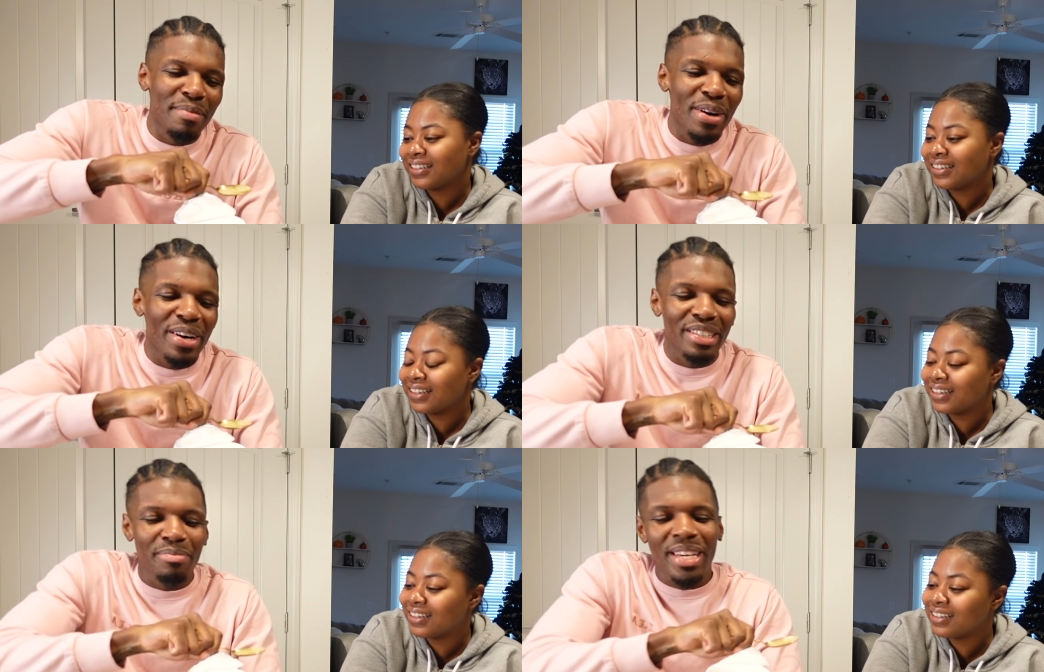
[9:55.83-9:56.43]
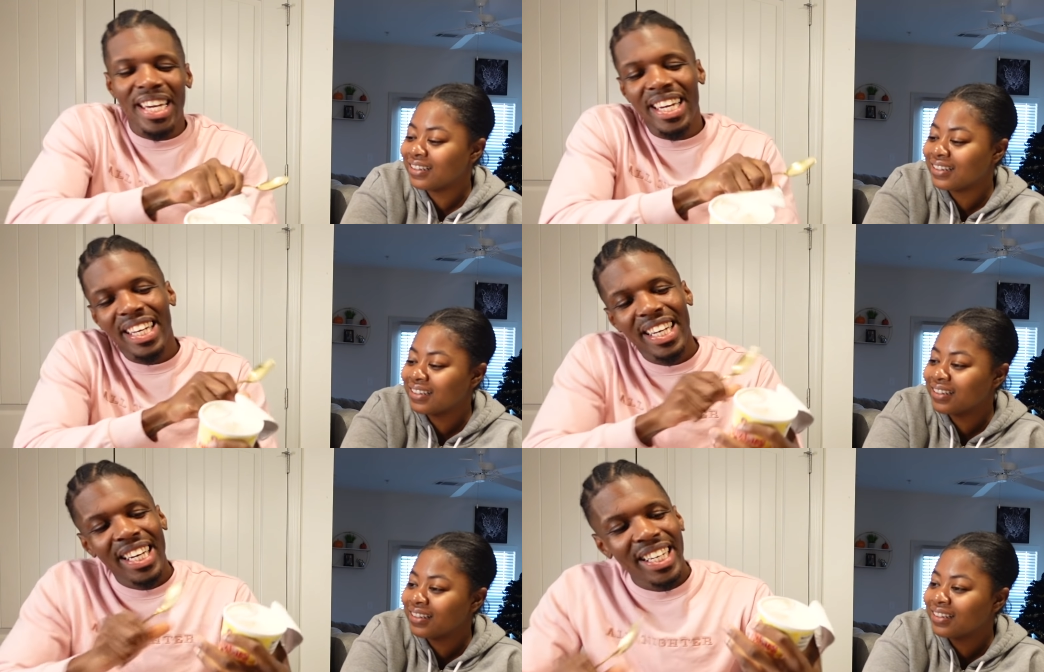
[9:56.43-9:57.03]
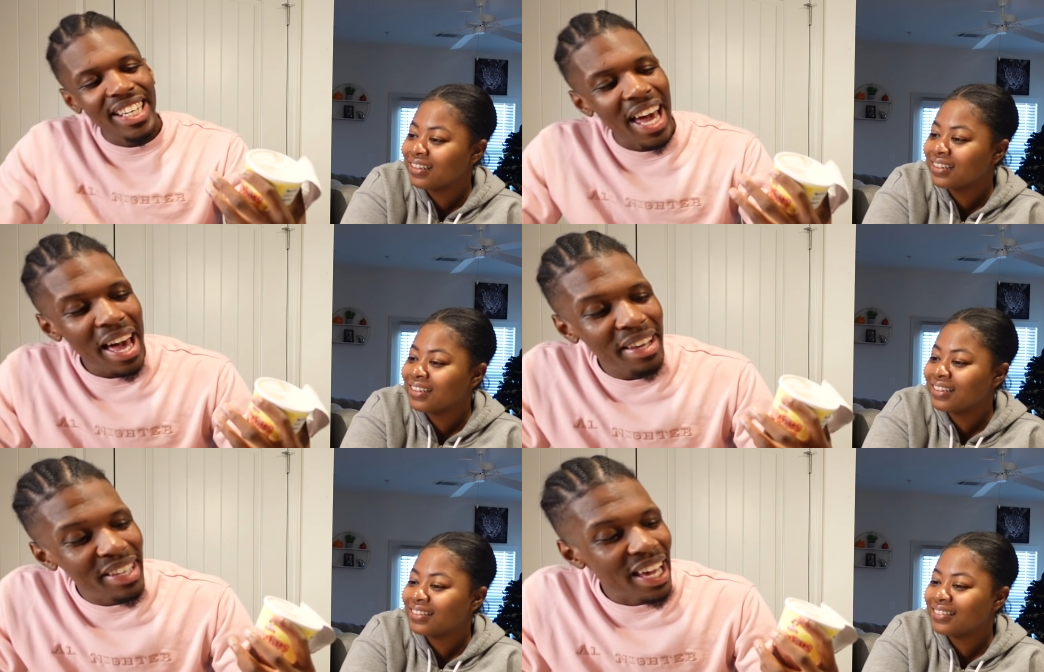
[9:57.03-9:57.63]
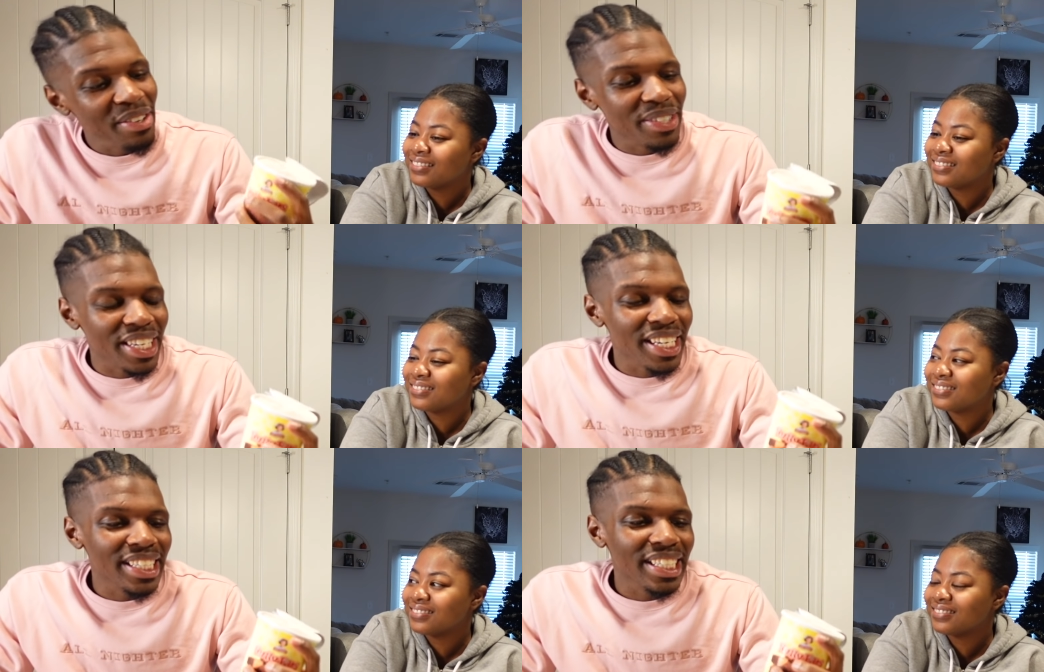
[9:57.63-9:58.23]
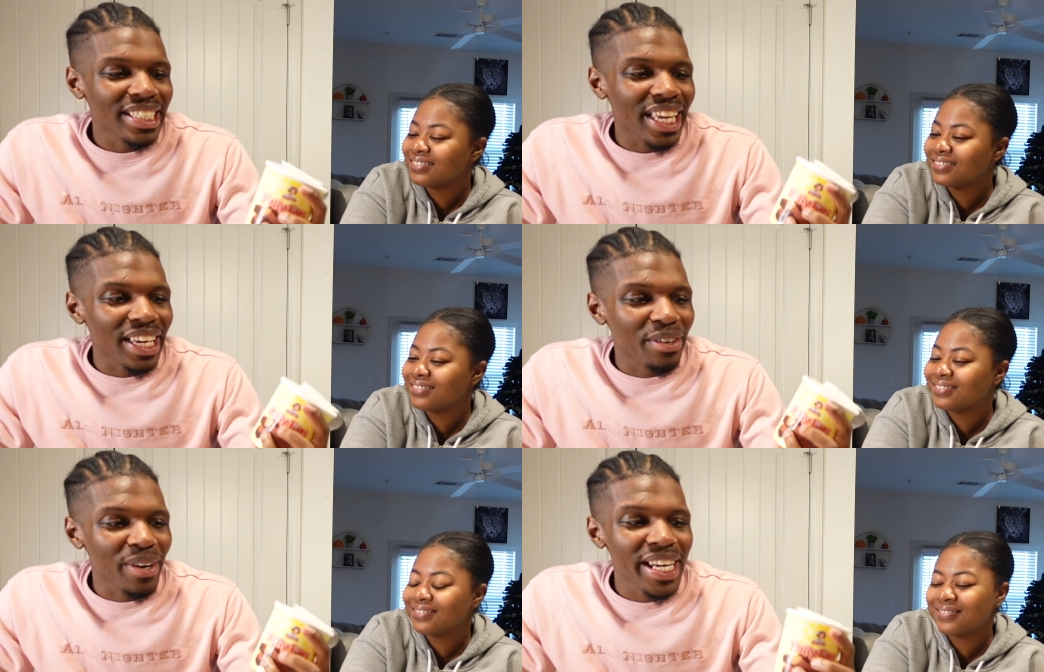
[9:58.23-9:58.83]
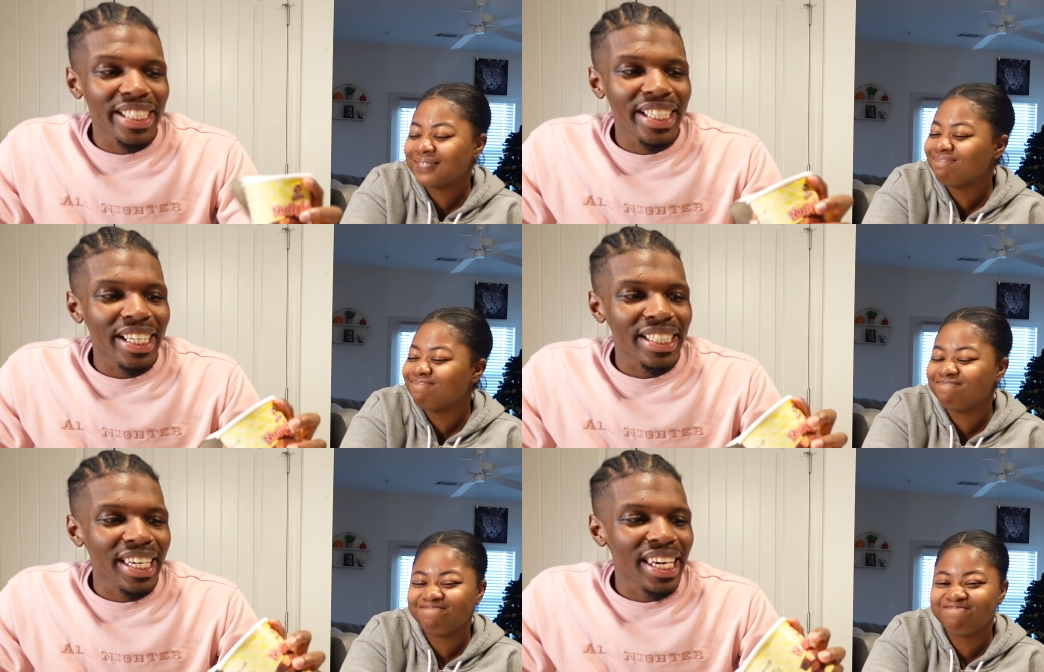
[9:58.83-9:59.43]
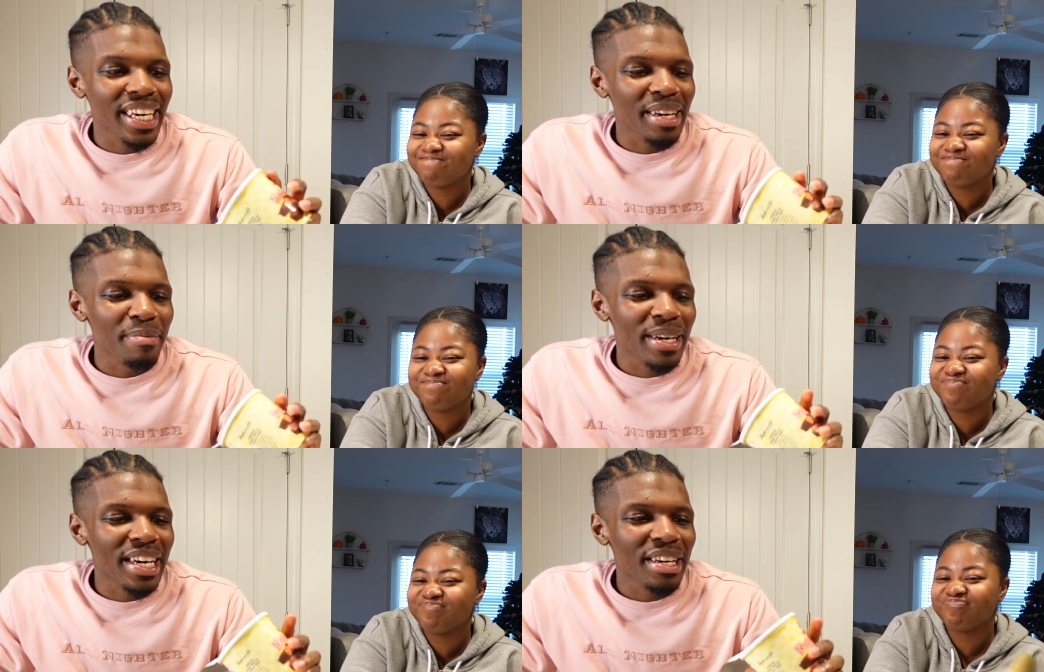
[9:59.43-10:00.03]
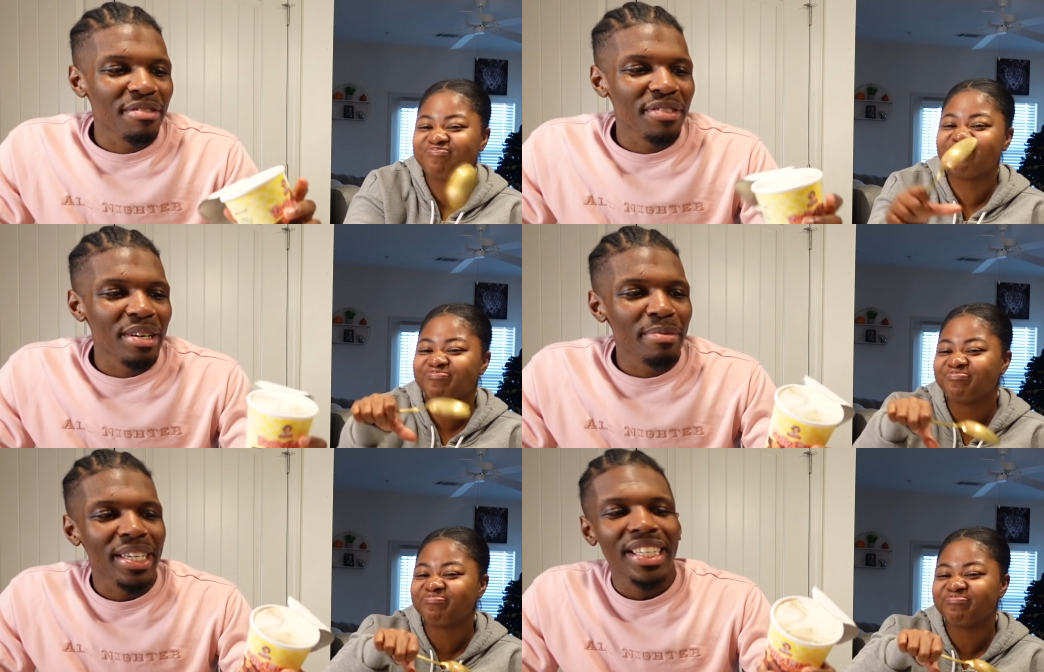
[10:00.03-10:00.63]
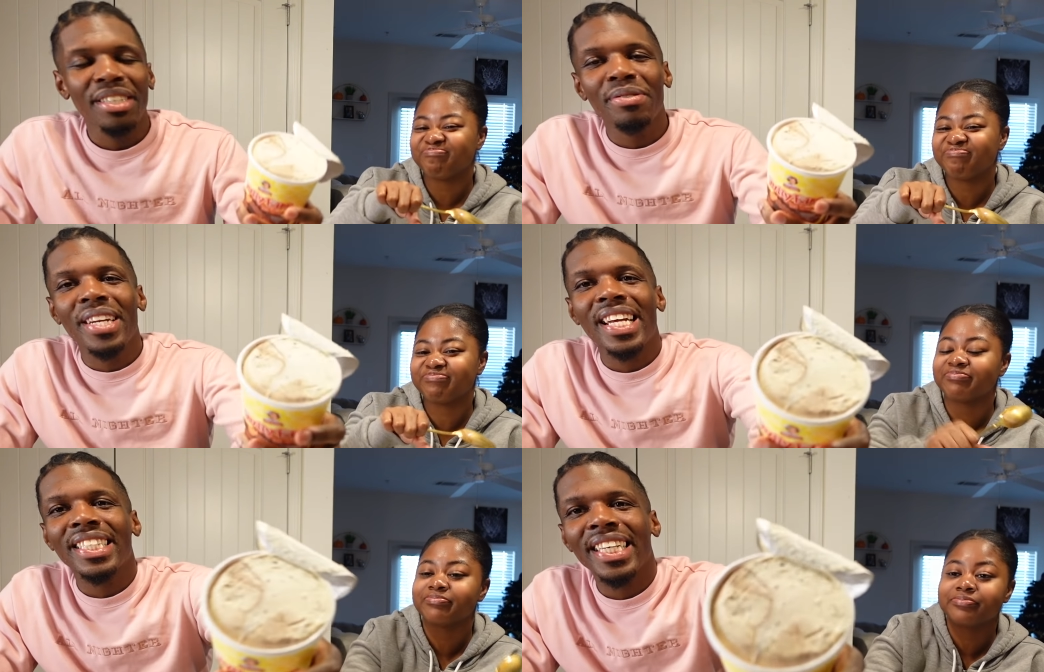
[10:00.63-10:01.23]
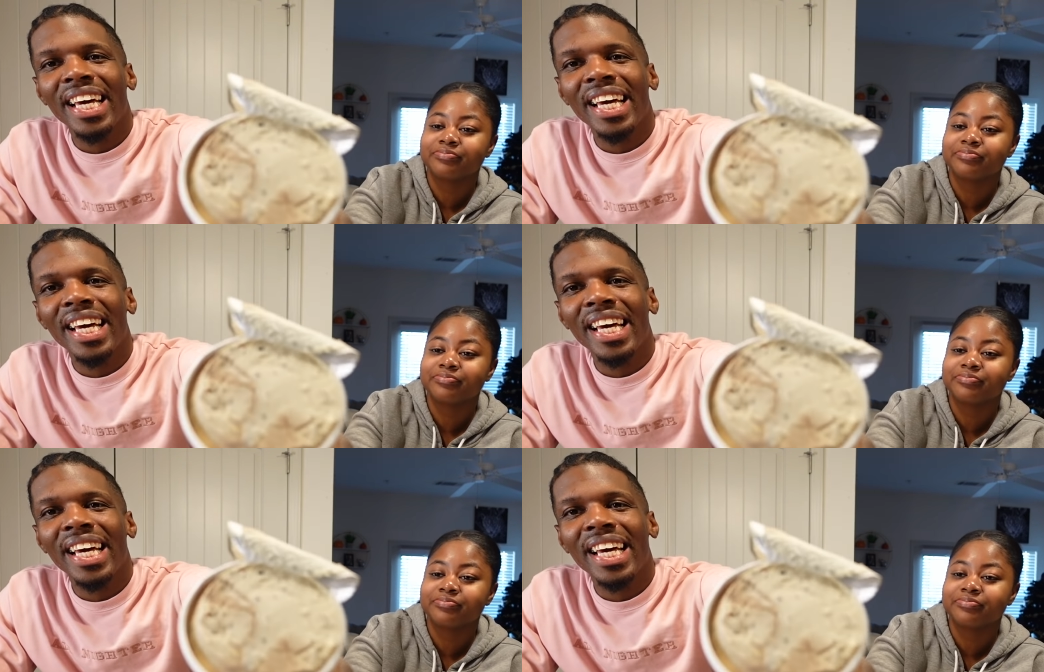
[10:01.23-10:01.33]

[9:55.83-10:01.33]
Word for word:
Speaker 1: Bars, man. Now, I, I used to eat these like crazy as a kid, man. You feel me? This one actually